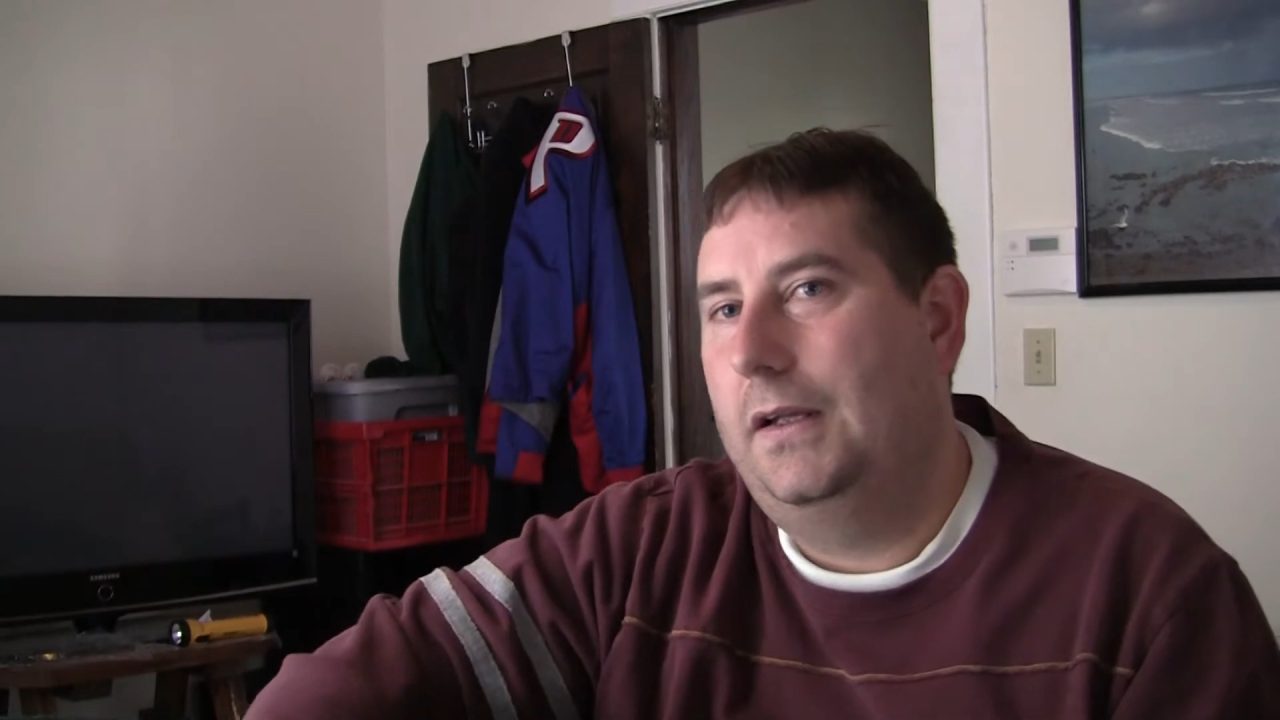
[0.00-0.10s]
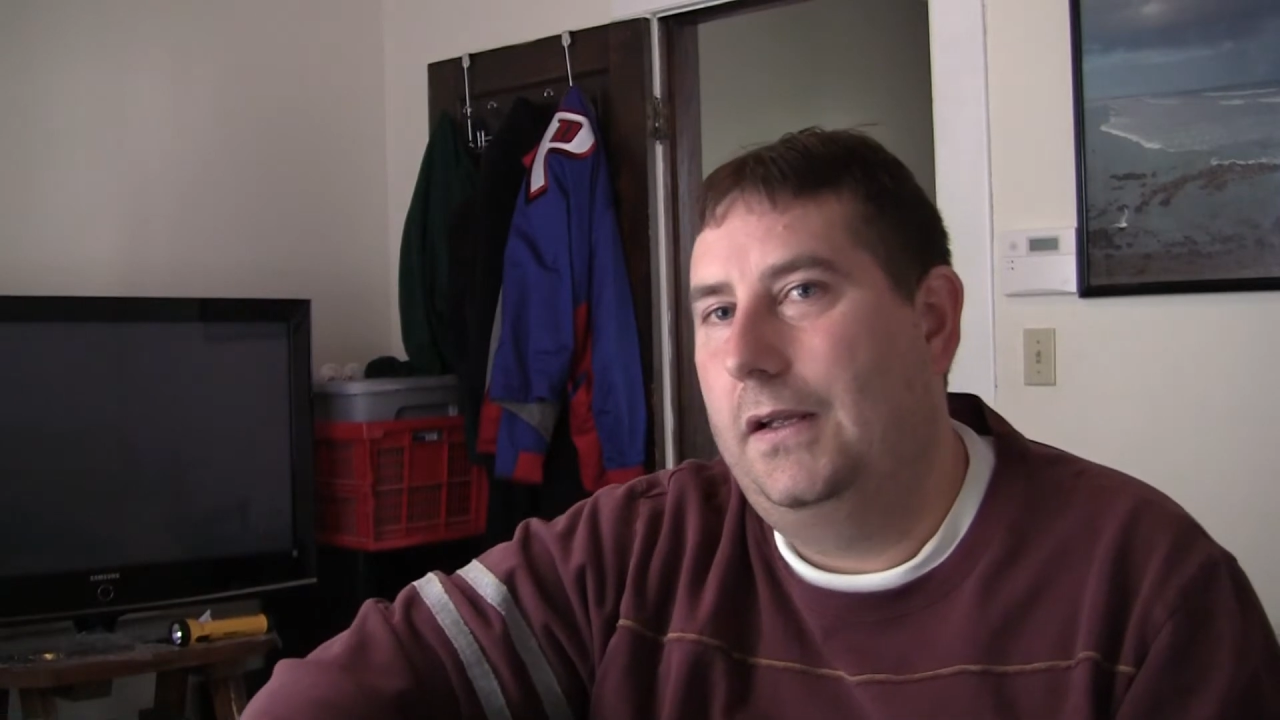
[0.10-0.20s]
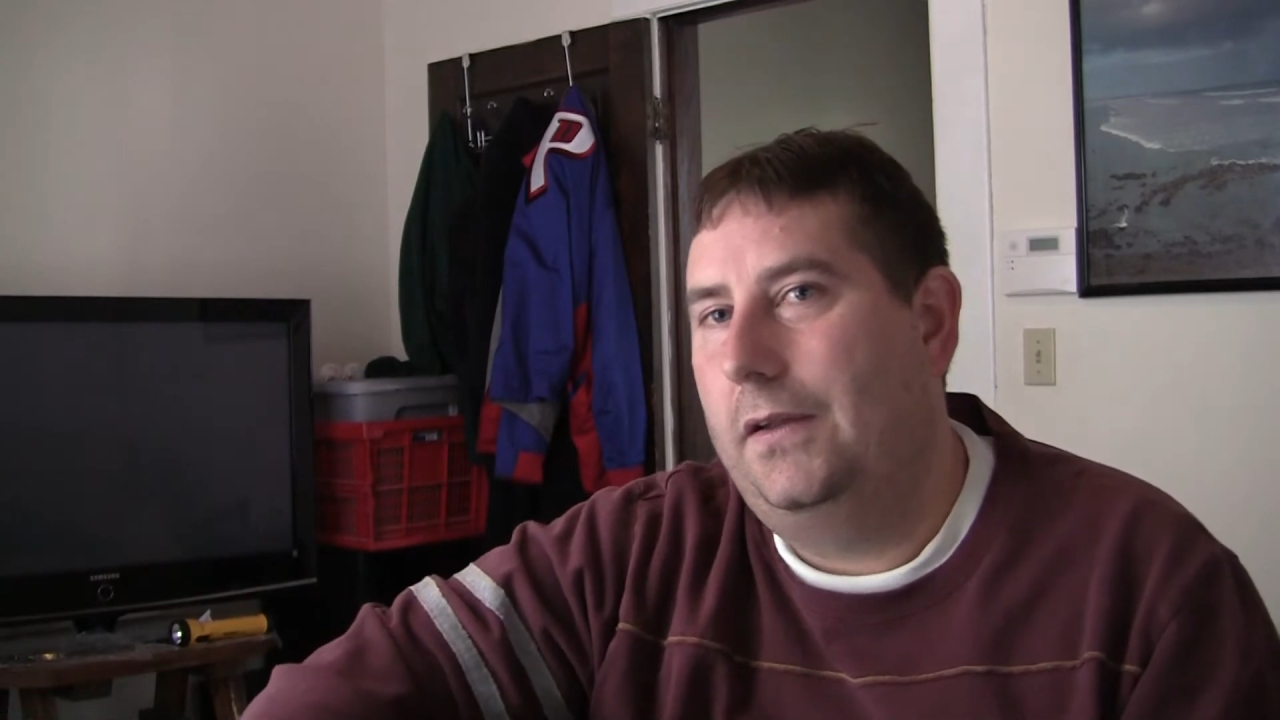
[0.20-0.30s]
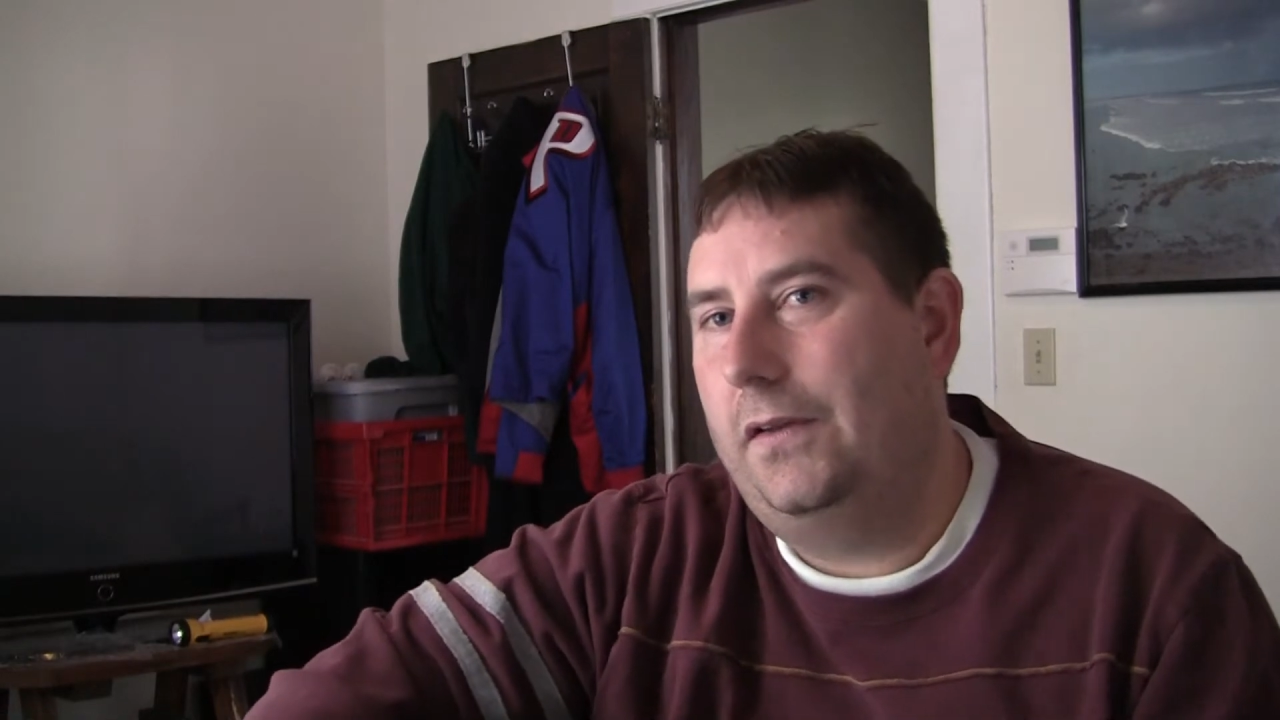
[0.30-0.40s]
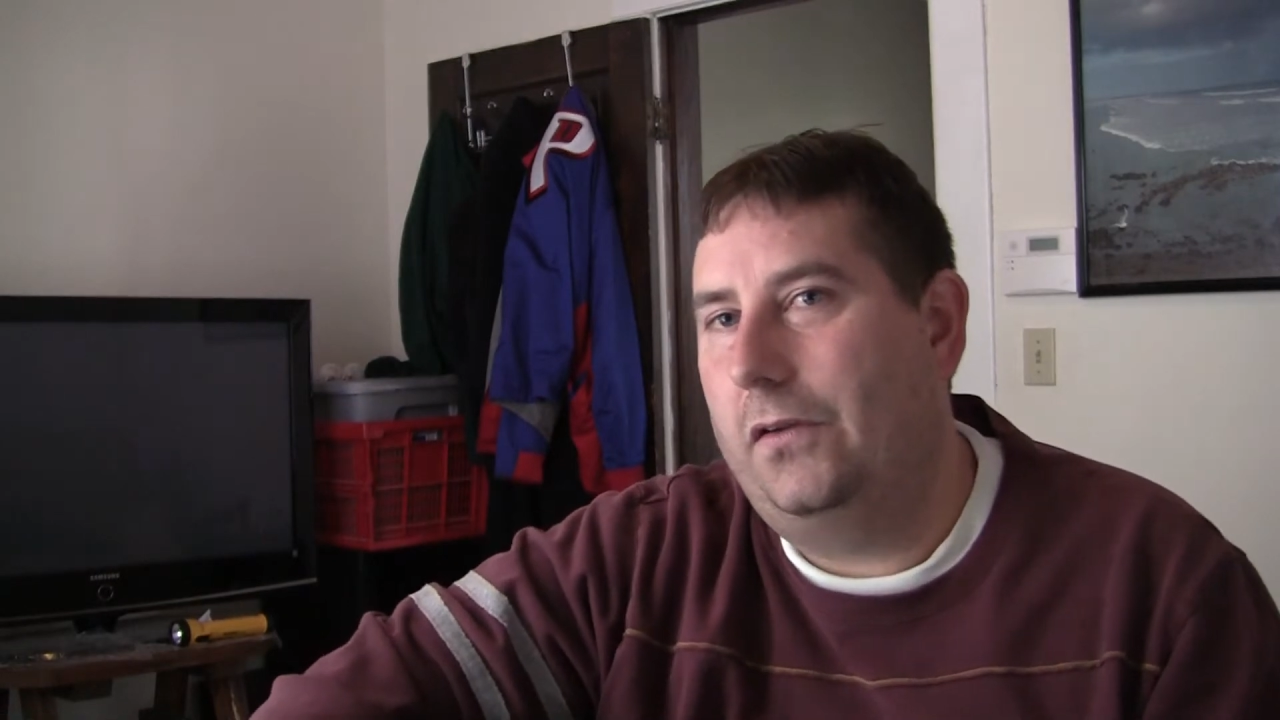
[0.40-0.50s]

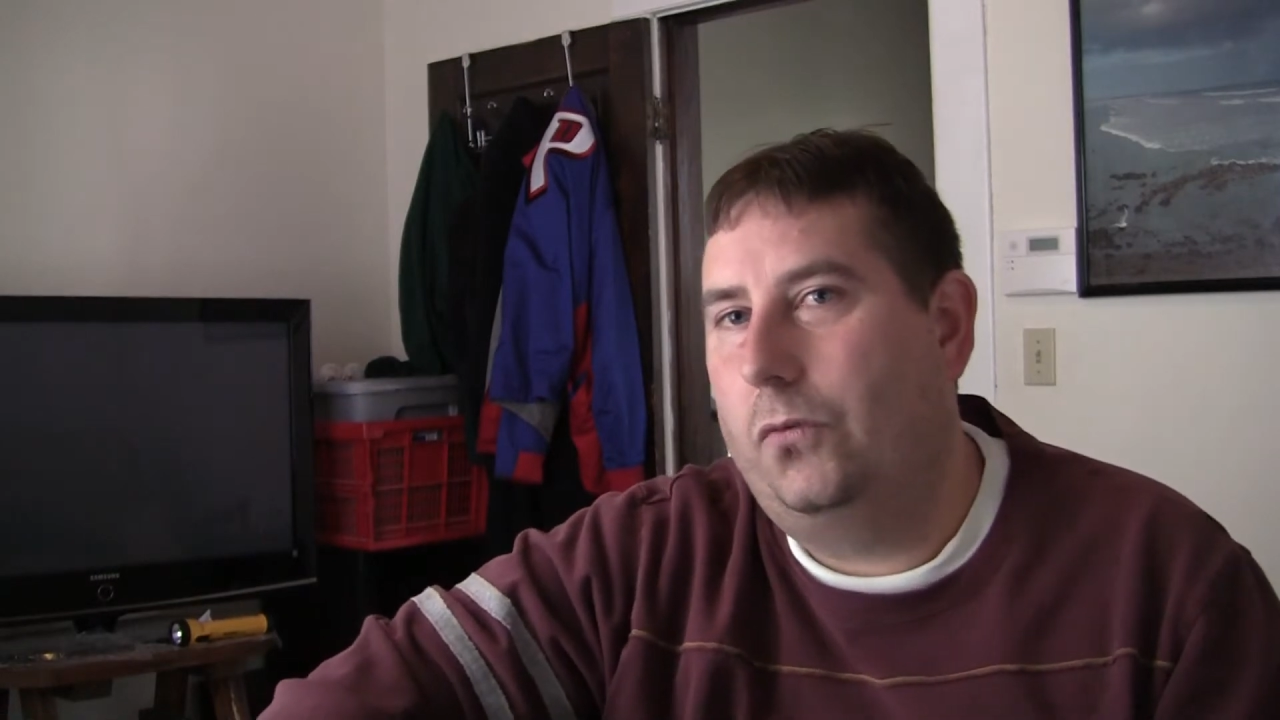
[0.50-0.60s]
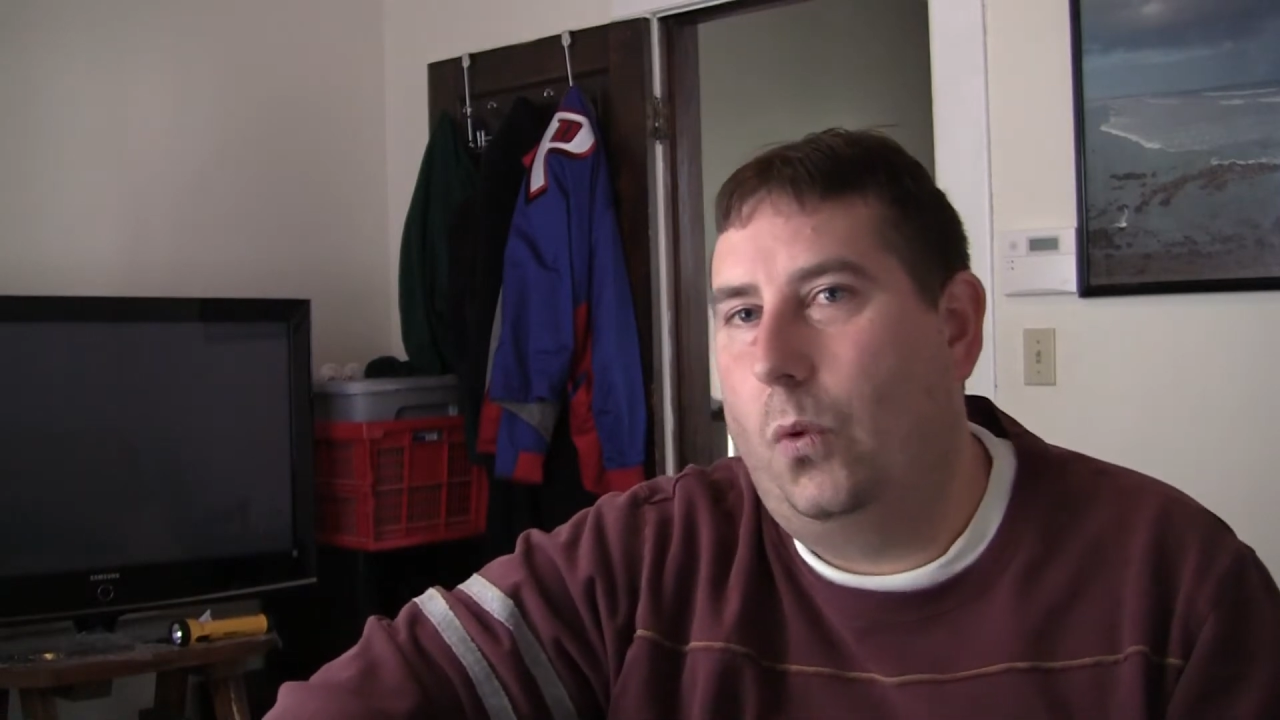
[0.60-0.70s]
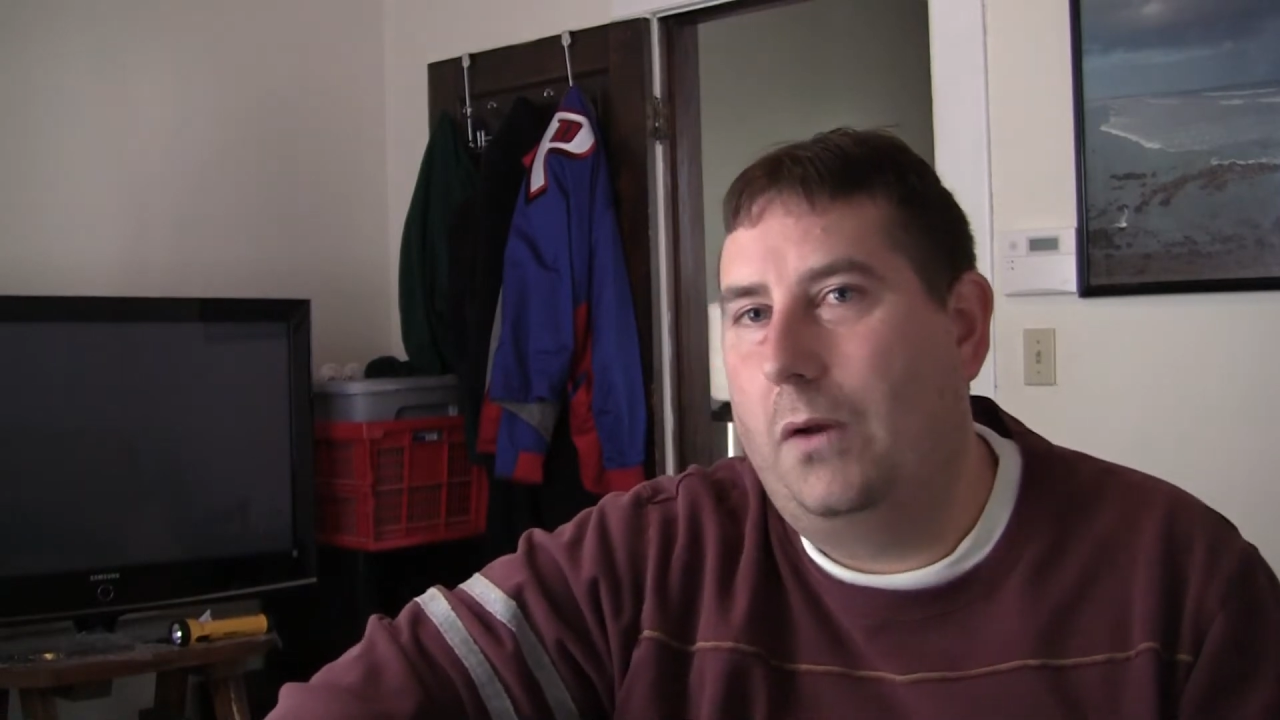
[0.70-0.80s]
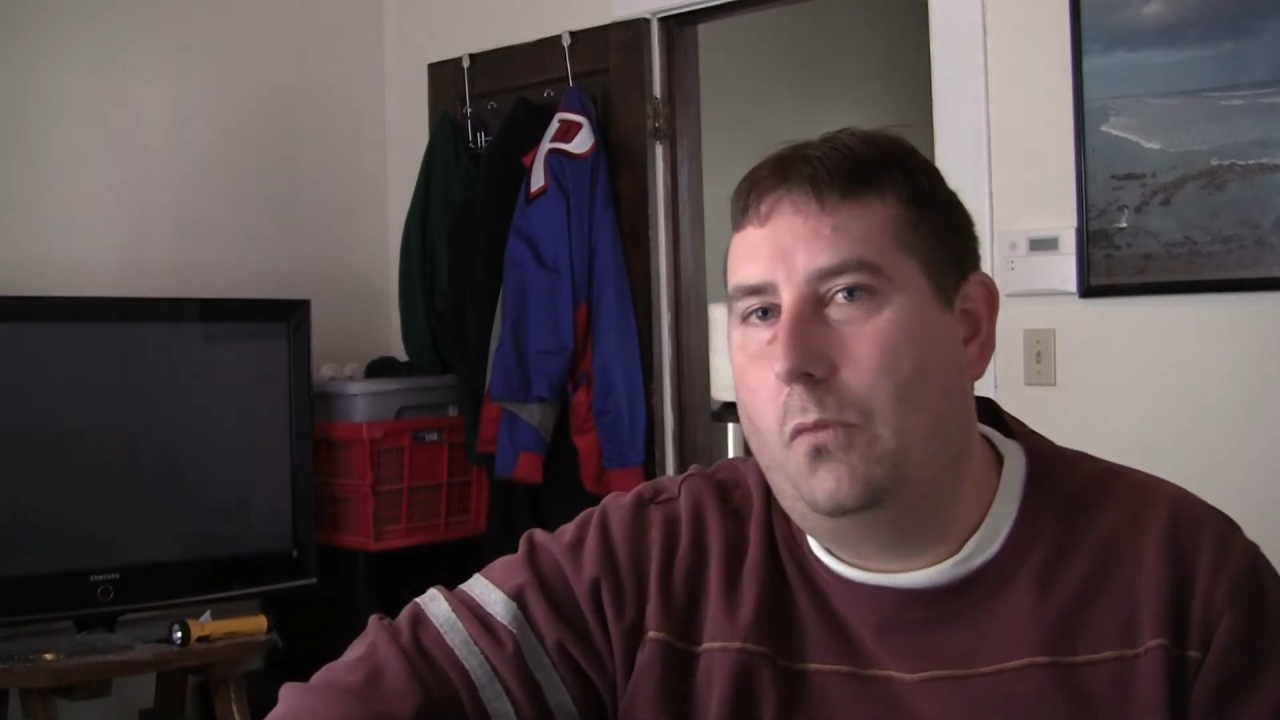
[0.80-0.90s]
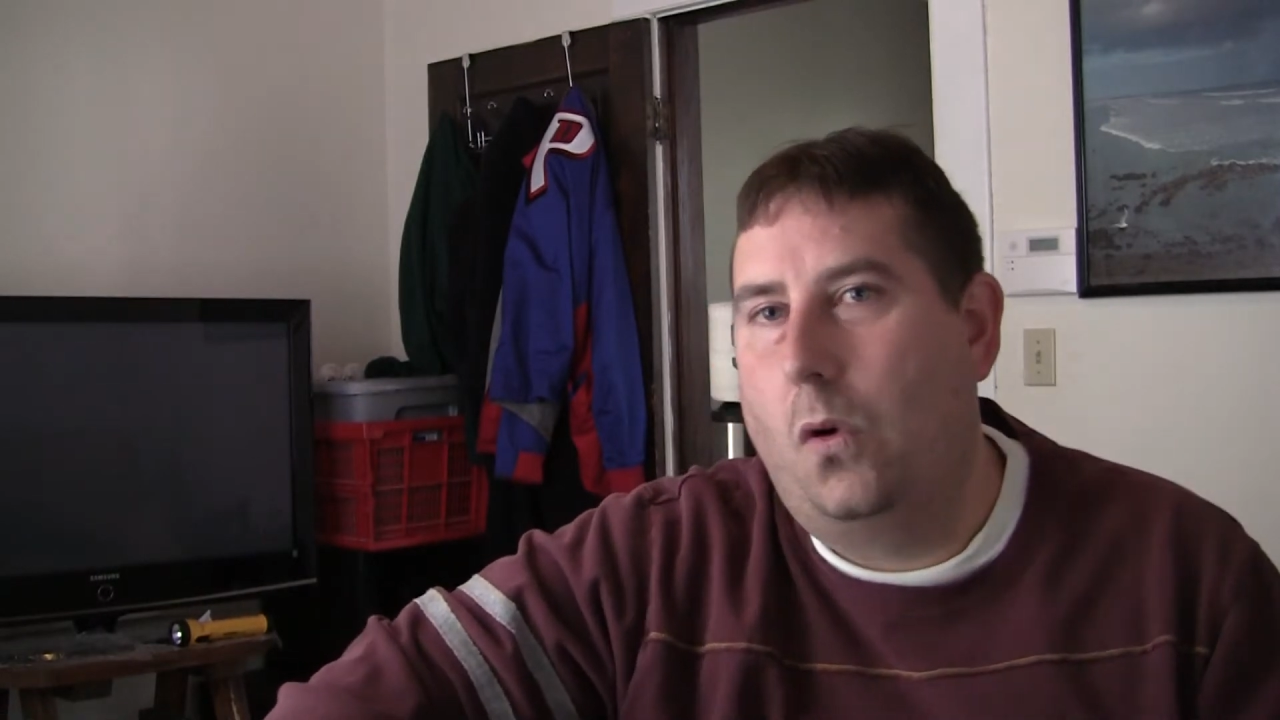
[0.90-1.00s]
I think there's one